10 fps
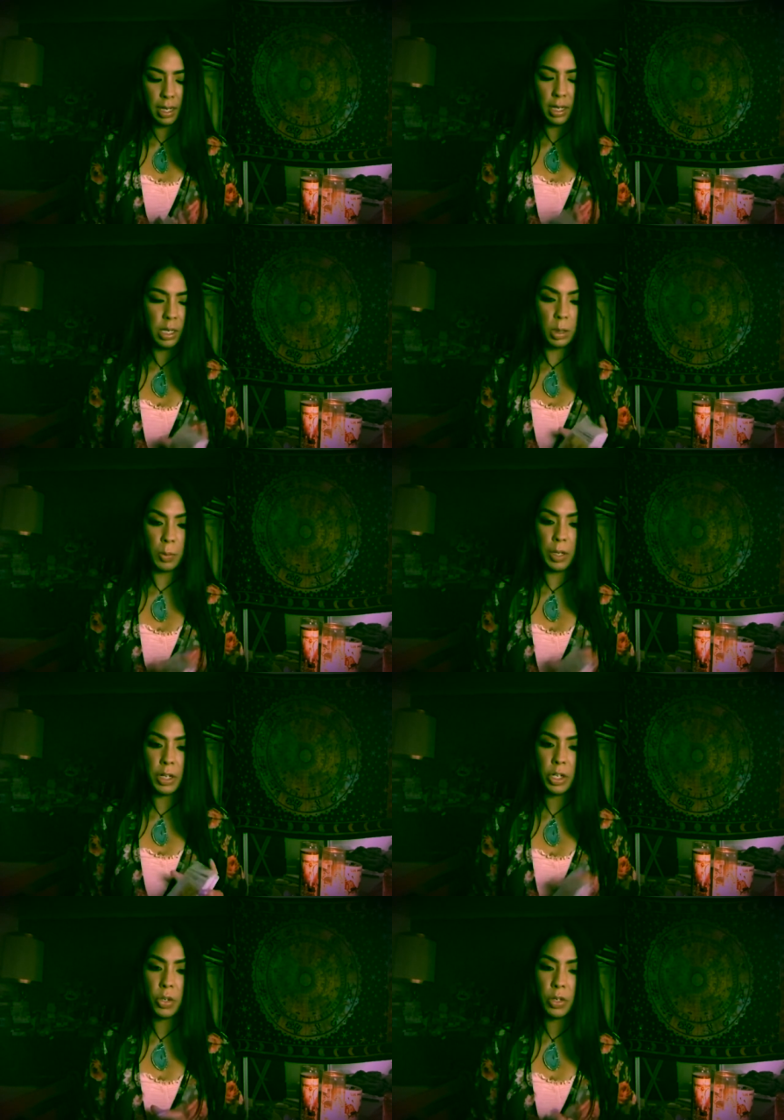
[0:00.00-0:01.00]
a,
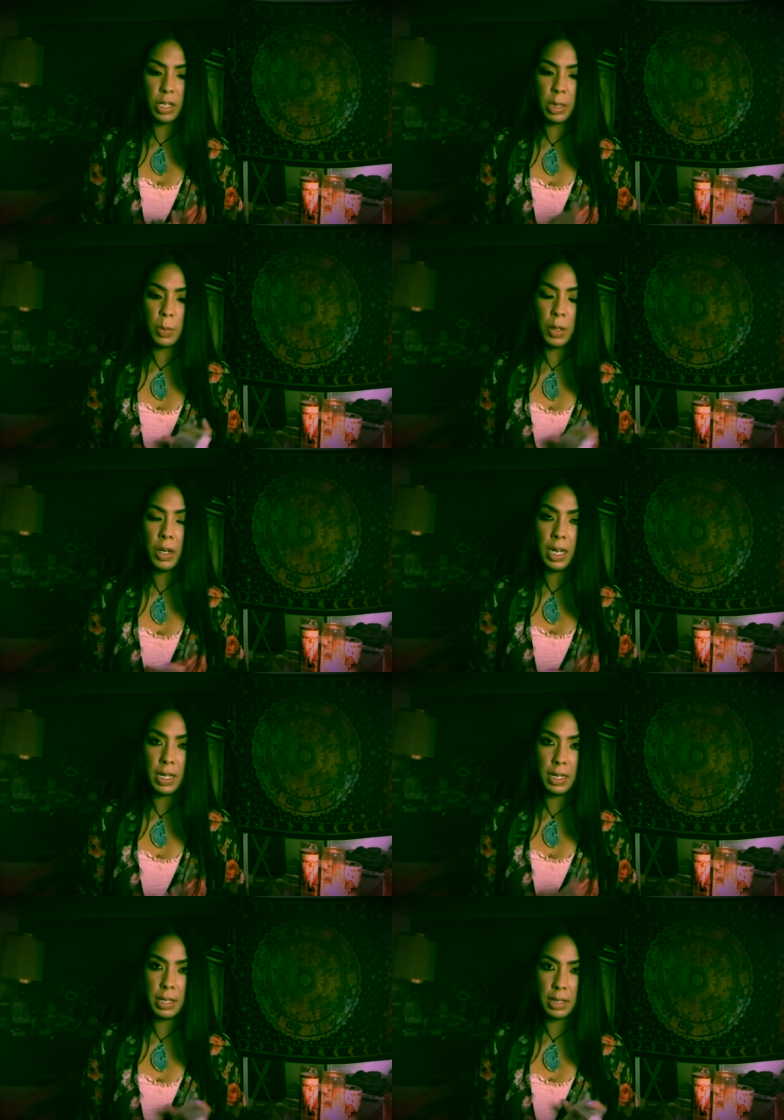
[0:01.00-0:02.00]
spiritual
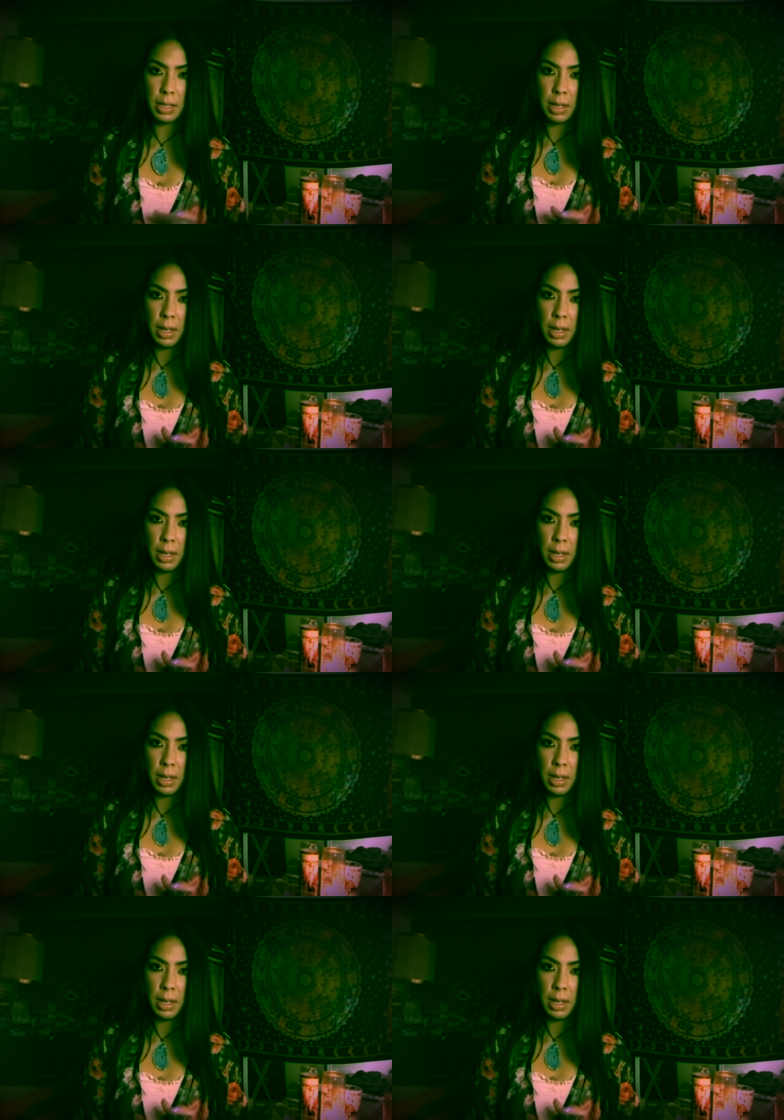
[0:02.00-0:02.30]
experience